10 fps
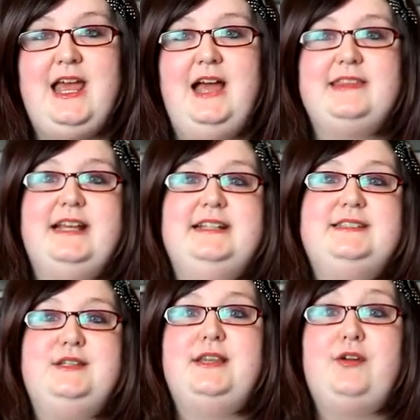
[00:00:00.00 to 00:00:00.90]
and that is
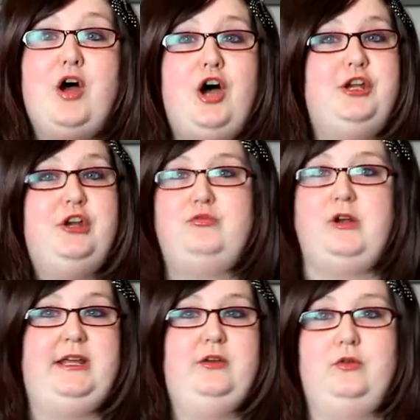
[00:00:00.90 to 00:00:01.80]
that there are no
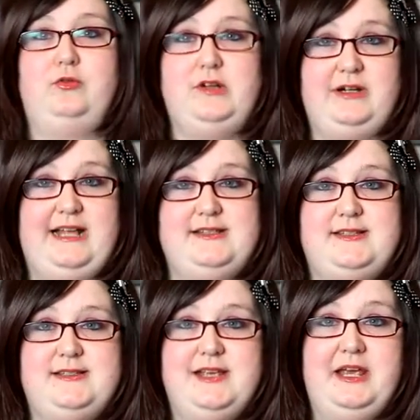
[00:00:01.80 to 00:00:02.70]
right or wrong
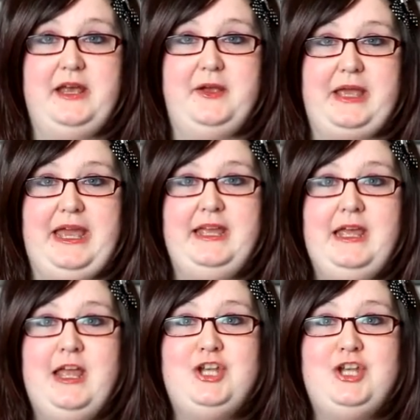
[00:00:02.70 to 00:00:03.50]
answers here, okay?